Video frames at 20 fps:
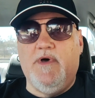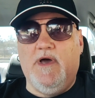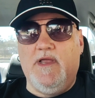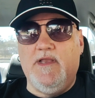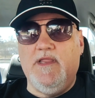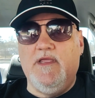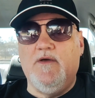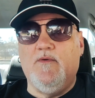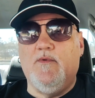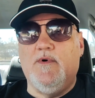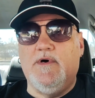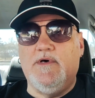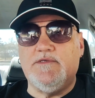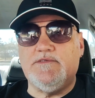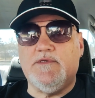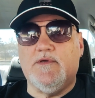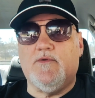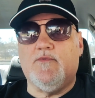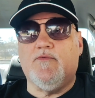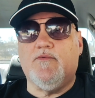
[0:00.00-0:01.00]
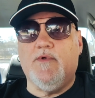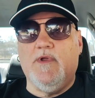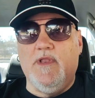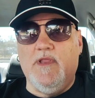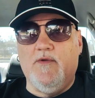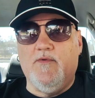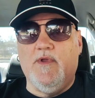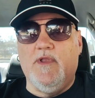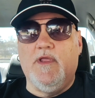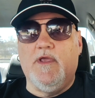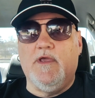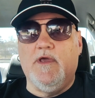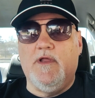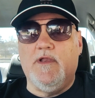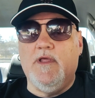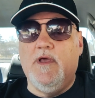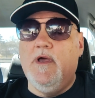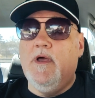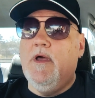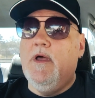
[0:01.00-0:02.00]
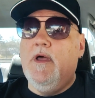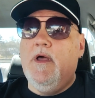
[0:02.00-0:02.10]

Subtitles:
but it was really, really good.